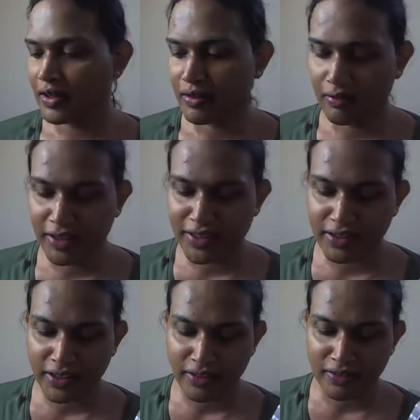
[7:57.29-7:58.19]
a
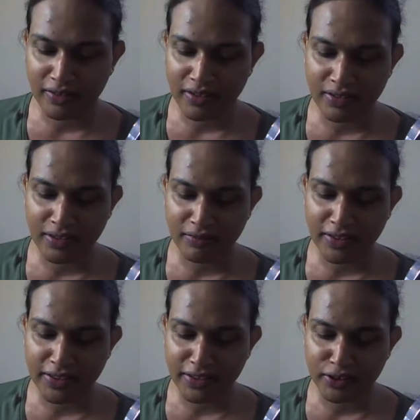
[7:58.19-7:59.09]
retail
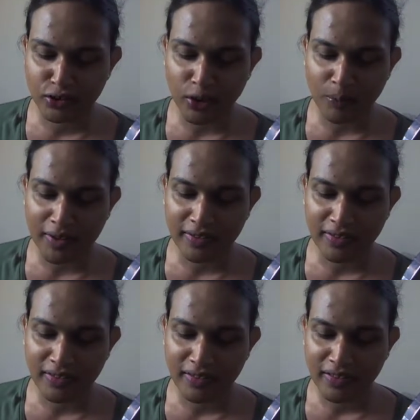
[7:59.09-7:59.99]
shop assistant,